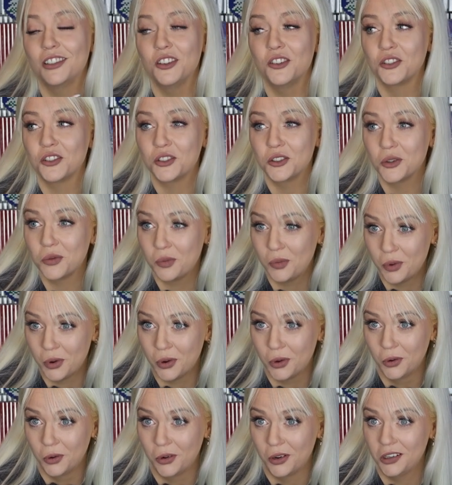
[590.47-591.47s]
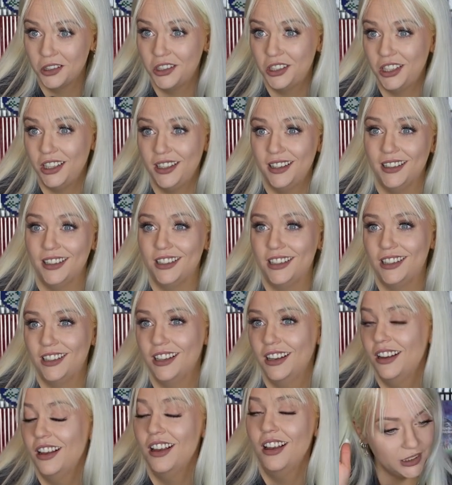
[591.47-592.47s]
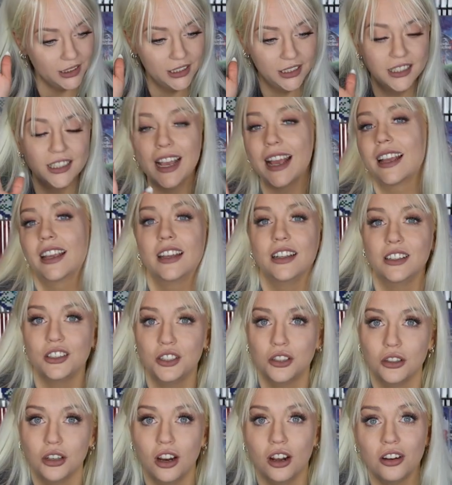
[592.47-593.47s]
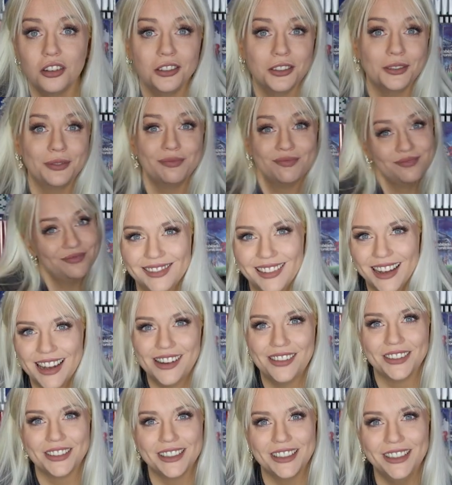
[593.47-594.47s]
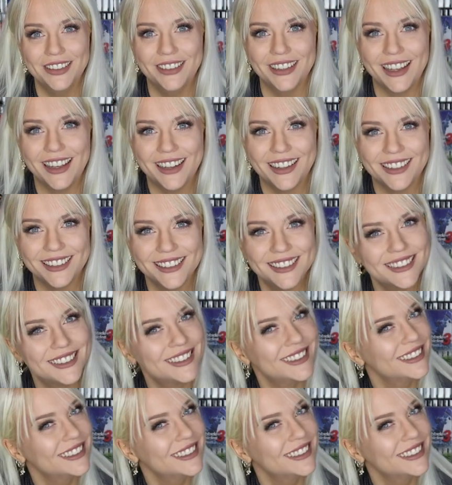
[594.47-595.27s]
Your support is second to none. I will see you later.